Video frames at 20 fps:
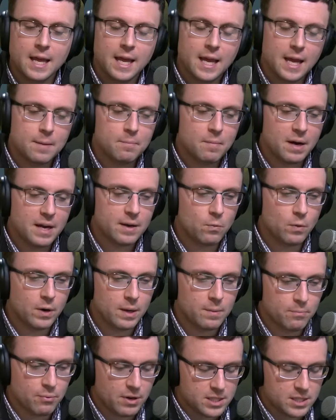And Mike, what
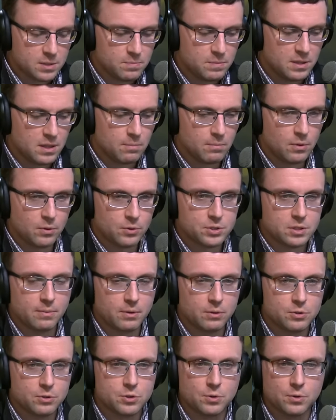impressed me the most
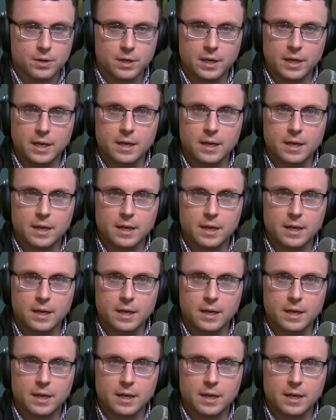about Jordan,